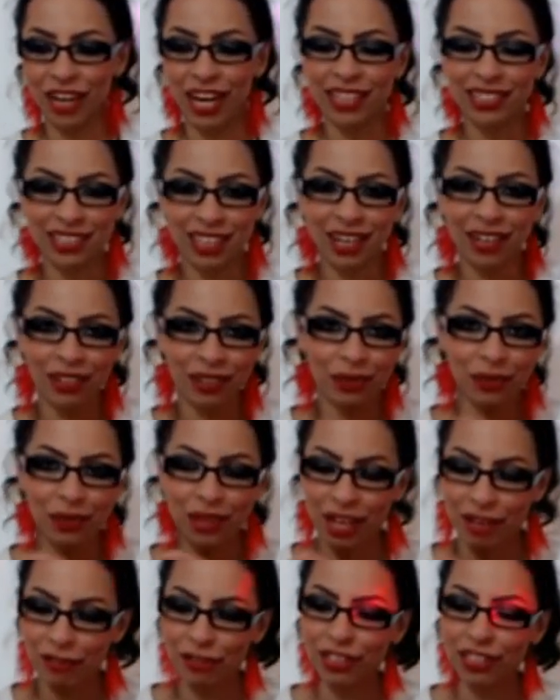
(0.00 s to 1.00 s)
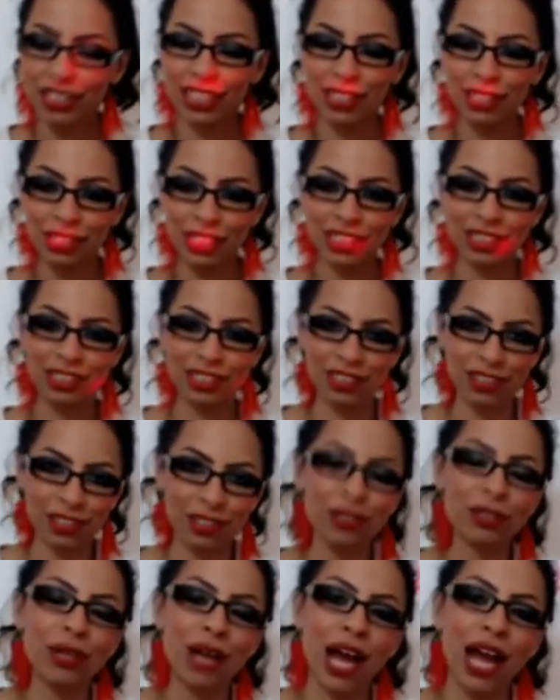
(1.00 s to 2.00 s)
write down everything you need to
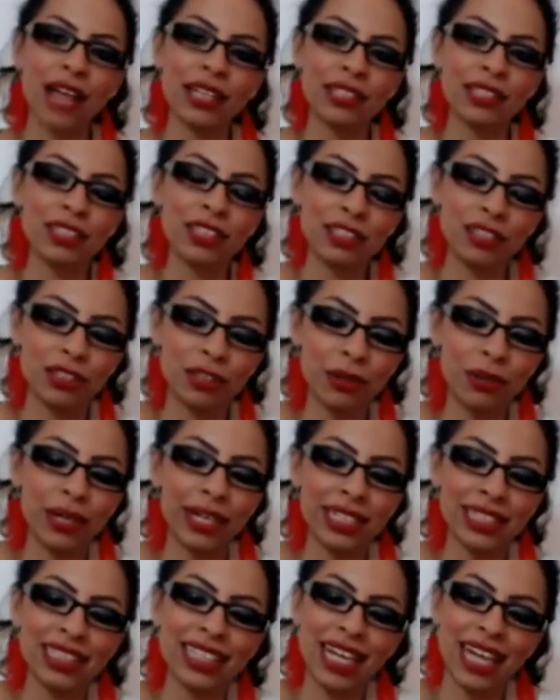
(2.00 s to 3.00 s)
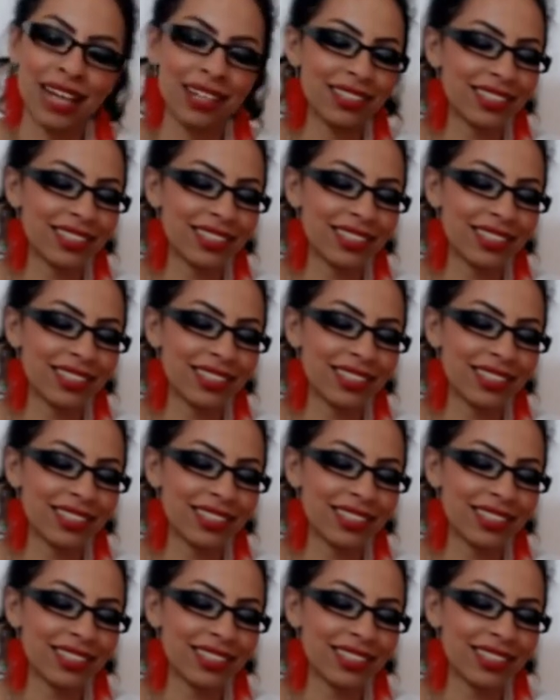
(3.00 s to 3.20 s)
do and do it.